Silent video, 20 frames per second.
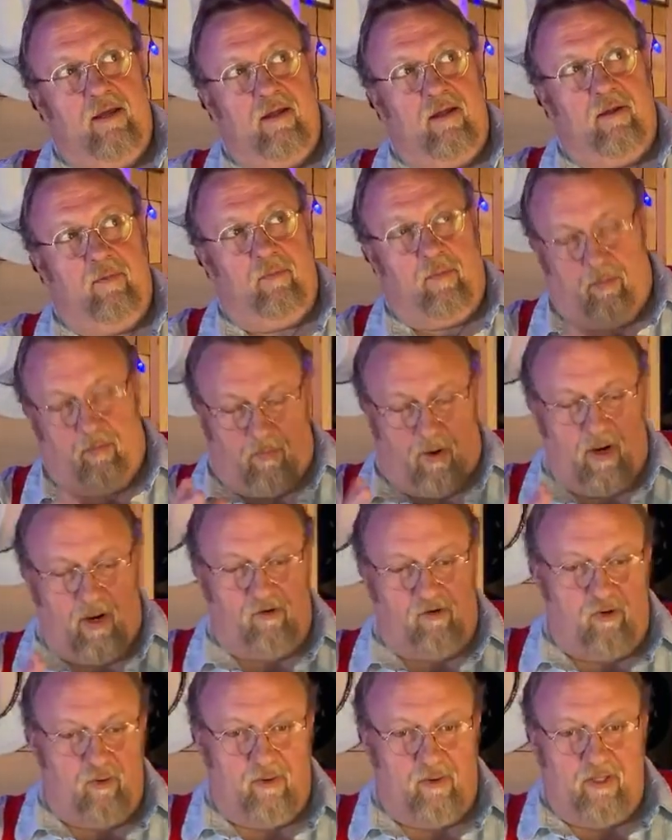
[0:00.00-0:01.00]
And
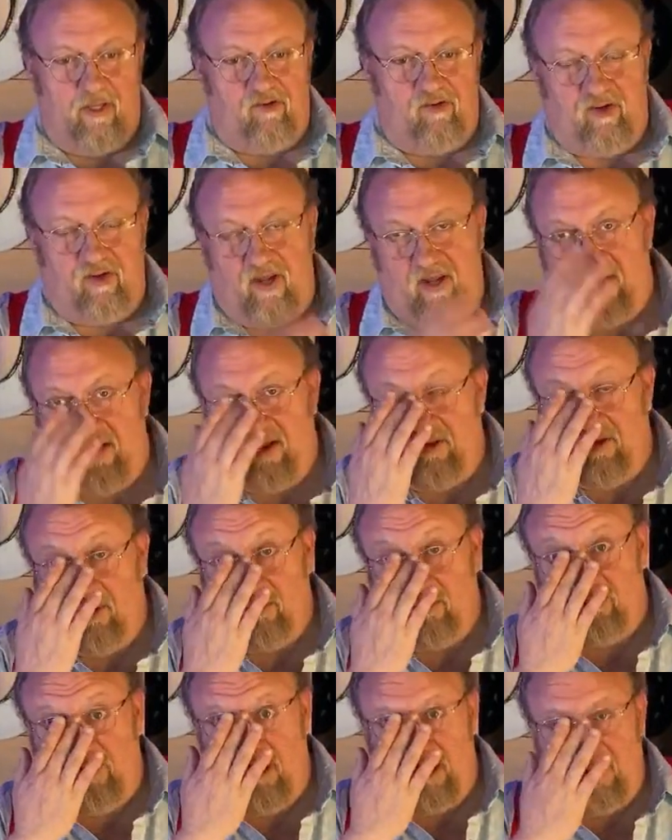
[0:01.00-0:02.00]
mind you, in these day, in
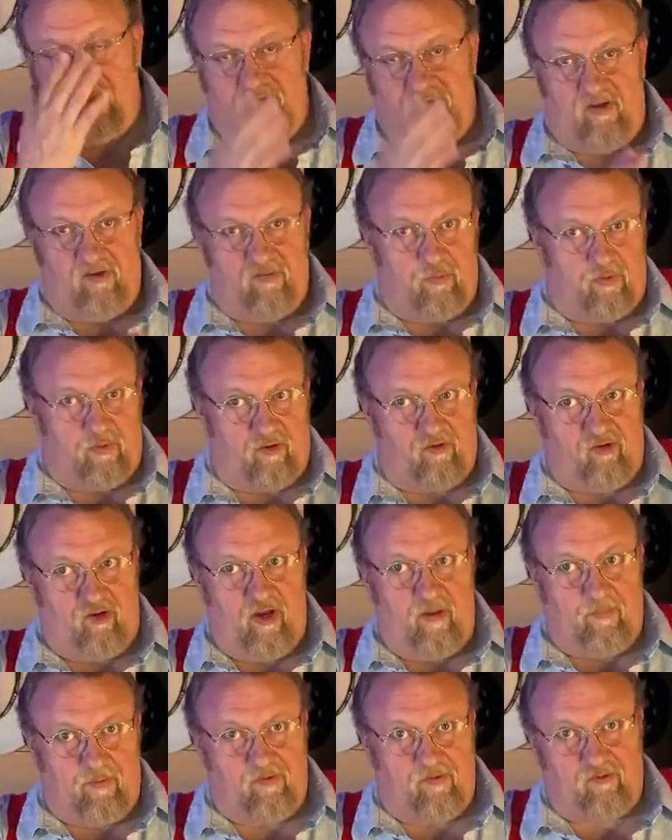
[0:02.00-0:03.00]
those days, these were the
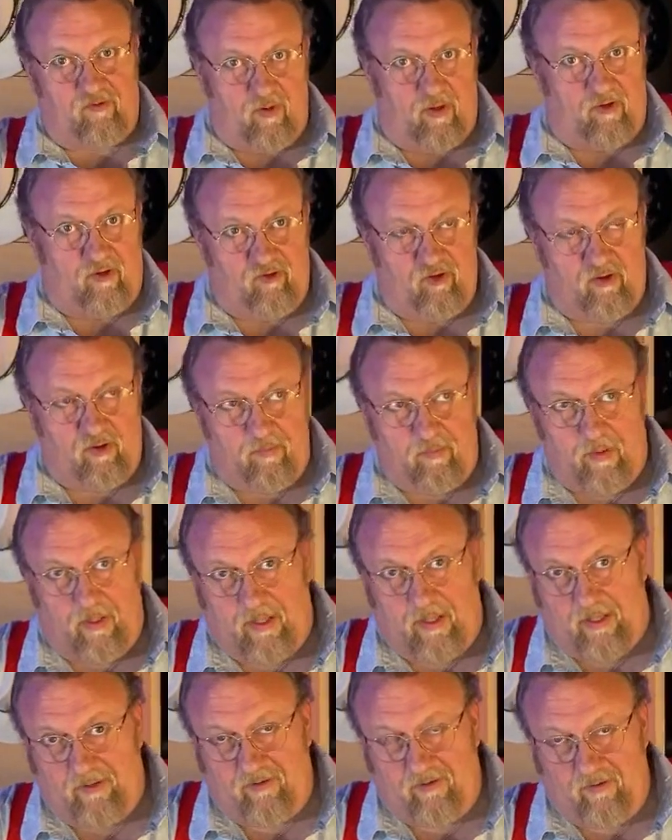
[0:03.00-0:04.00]
cheapest strings you could
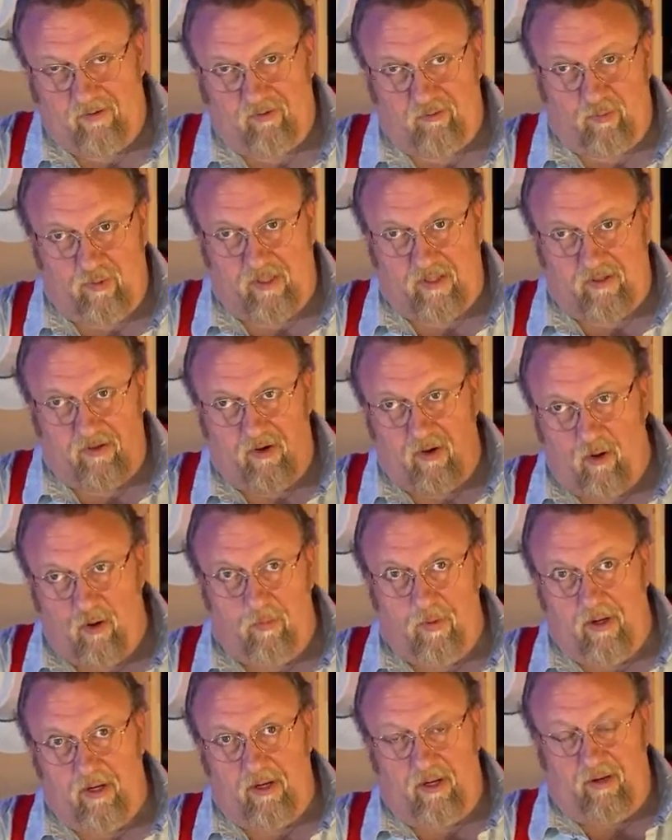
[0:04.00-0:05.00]
buy too, because we had no
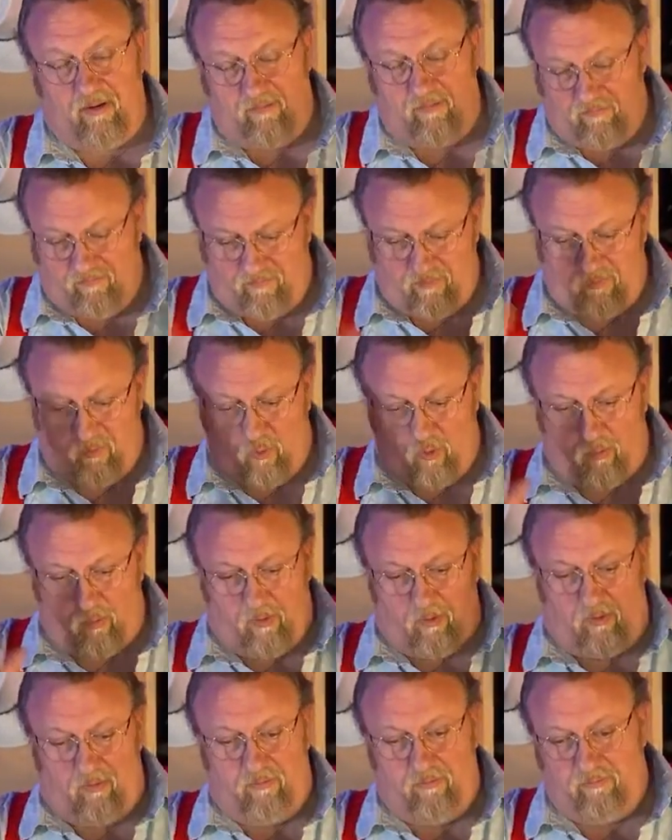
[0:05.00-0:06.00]
money,
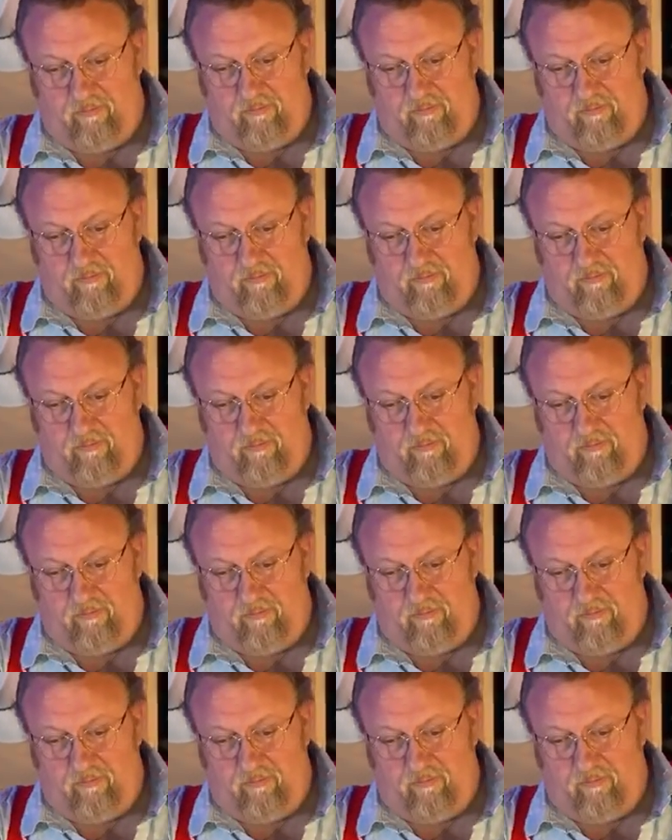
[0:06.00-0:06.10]
horrible,